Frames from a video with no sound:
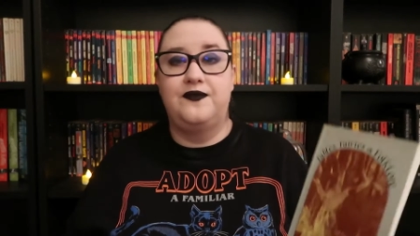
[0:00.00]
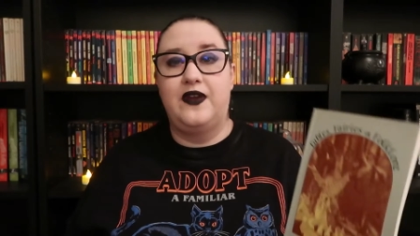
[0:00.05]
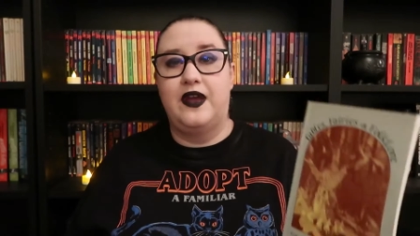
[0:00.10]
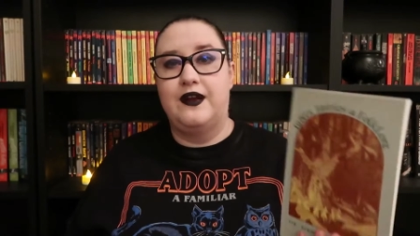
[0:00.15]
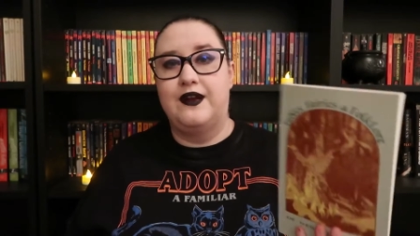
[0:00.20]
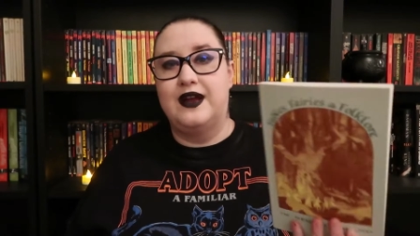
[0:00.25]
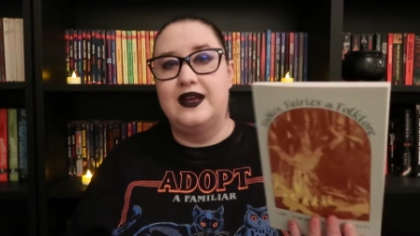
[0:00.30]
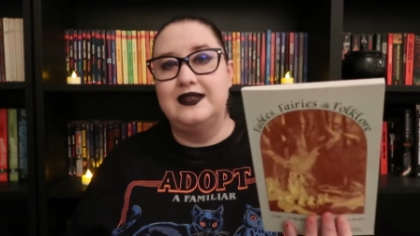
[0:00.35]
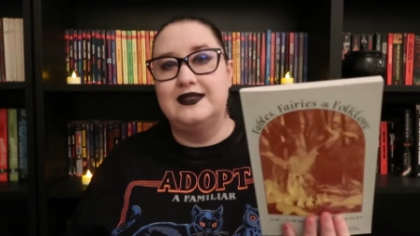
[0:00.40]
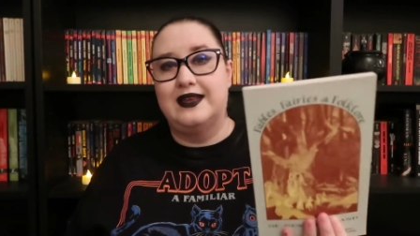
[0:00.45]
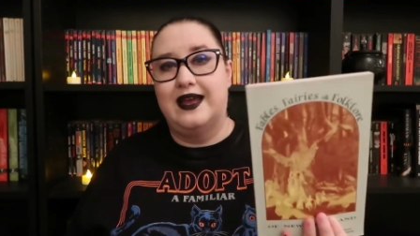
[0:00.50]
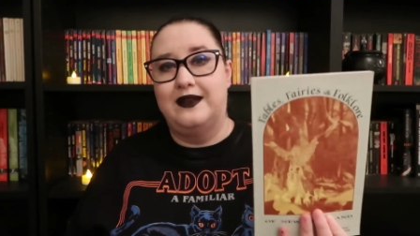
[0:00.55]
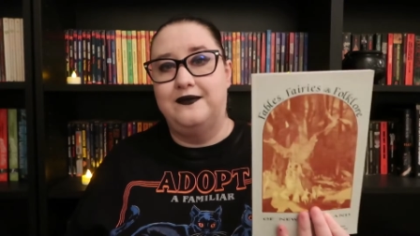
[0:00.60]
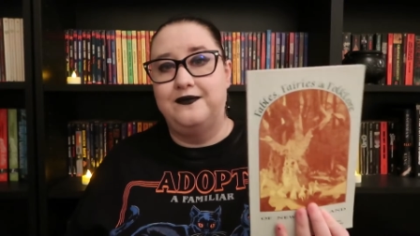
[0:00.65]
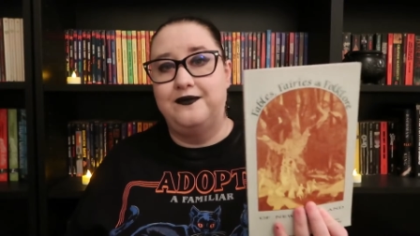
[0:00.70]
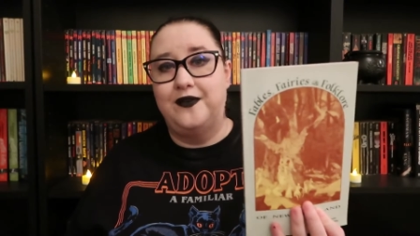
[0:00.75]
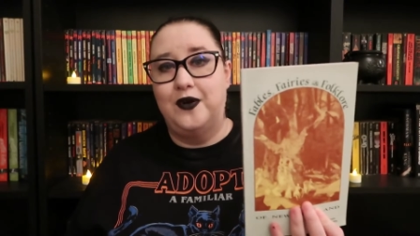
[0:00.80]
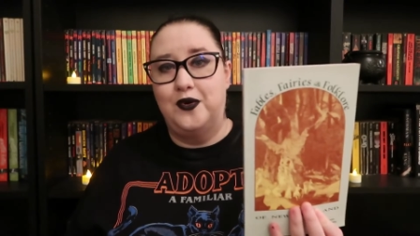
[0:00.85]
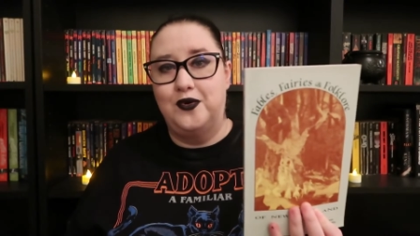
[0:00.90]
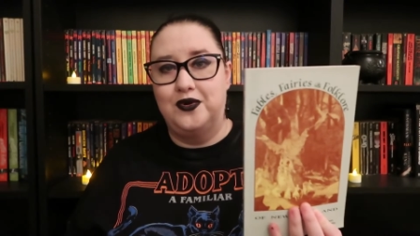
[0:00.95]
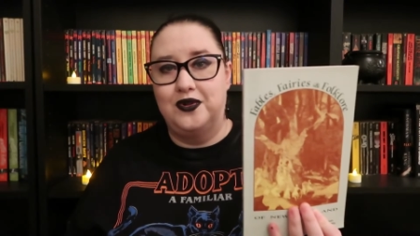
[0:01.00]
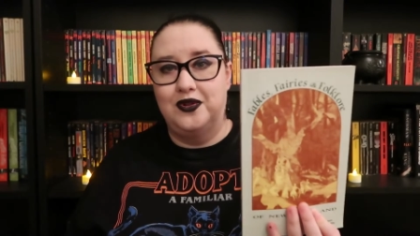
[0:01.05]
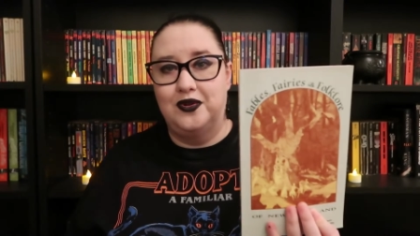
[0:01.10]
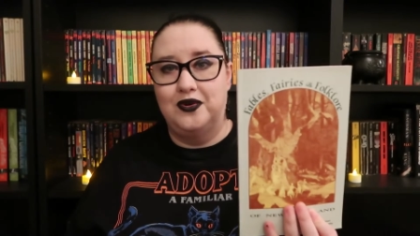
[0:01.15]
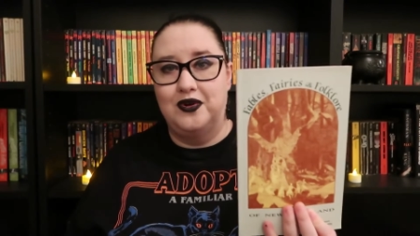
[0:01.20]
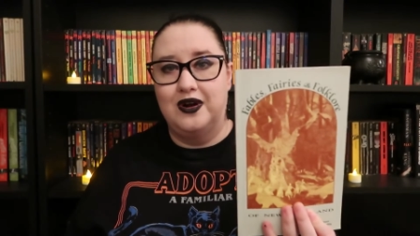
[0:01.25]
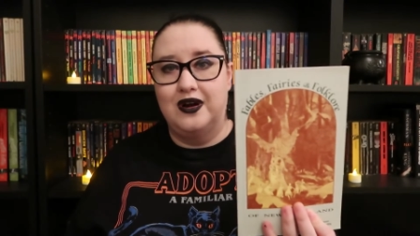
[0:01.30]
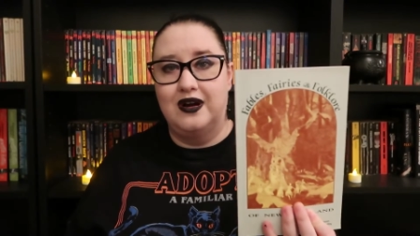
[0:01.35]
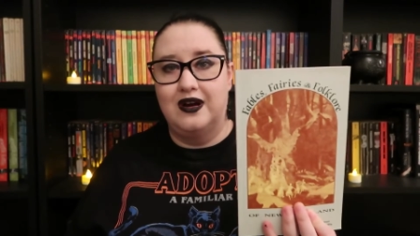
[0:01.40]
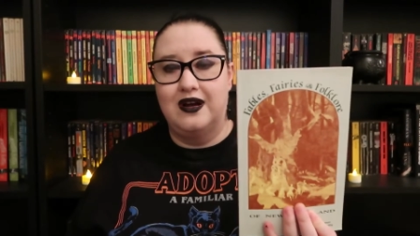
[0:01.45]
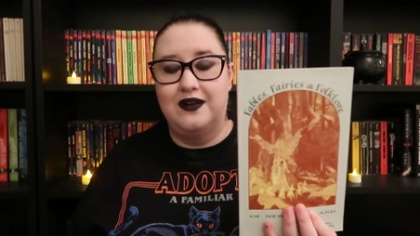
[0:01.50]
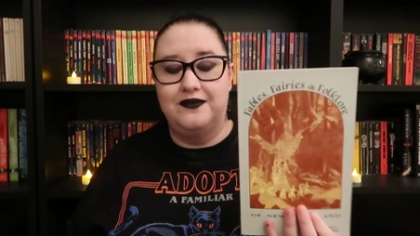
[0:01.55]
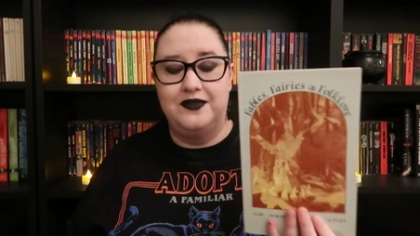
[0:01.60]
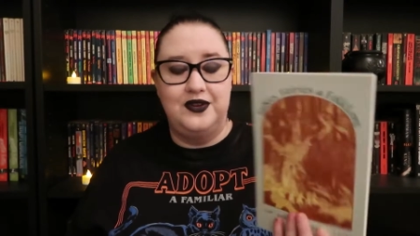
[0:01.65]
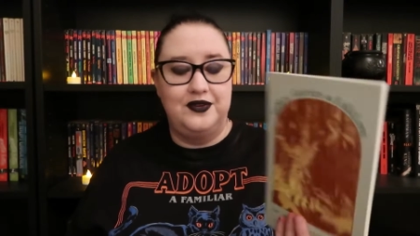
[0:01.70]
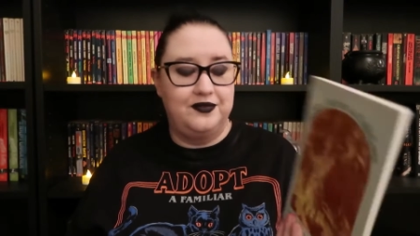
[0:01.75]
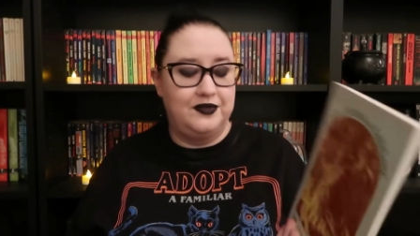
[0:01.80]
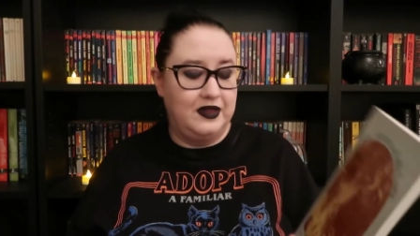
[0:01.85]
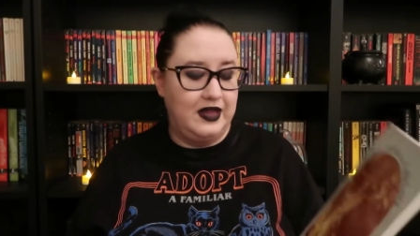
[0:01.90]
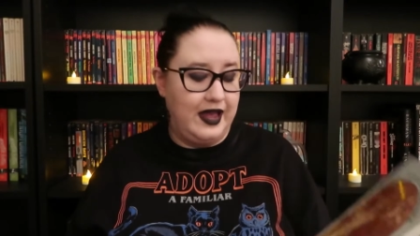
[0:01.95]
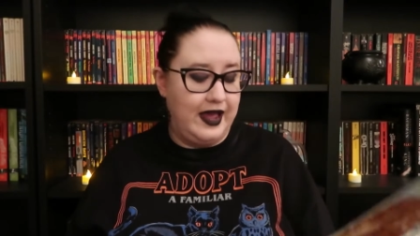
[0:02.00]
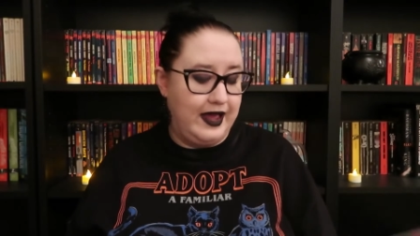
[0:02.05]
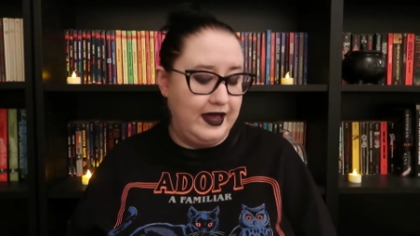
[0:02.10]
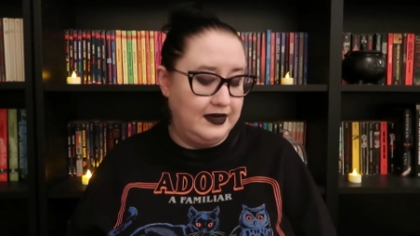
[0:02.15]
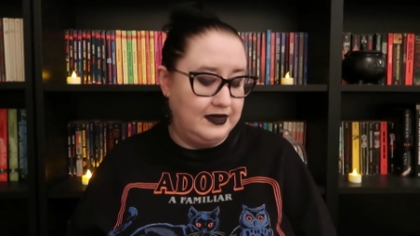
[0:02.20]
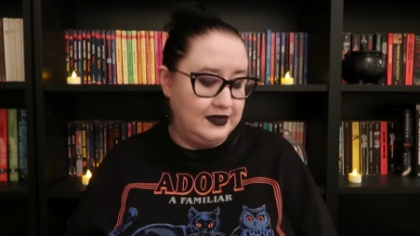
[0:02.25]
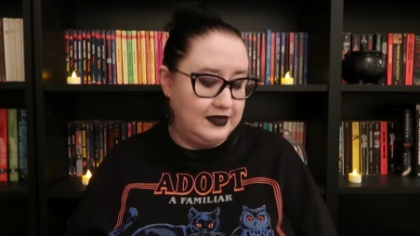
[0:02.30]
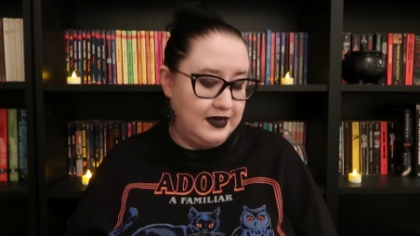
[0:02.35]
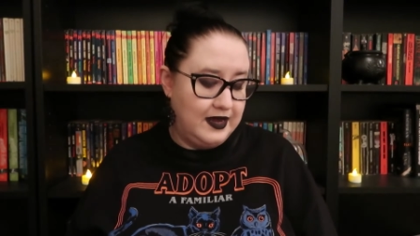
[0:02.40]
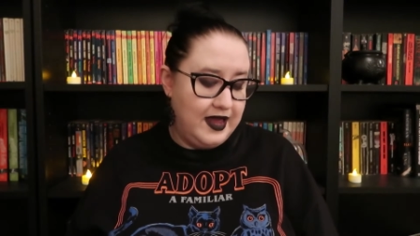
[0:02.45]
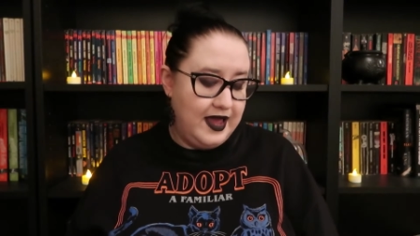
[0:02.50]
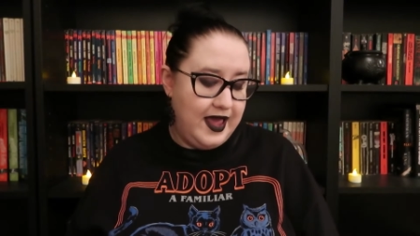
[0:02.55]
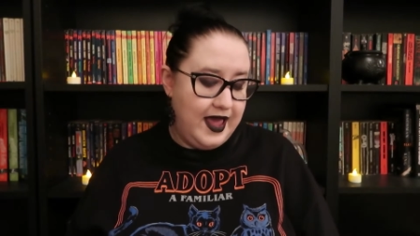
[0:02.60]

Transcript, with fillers: Fairies, and Folklore of Newfoundland.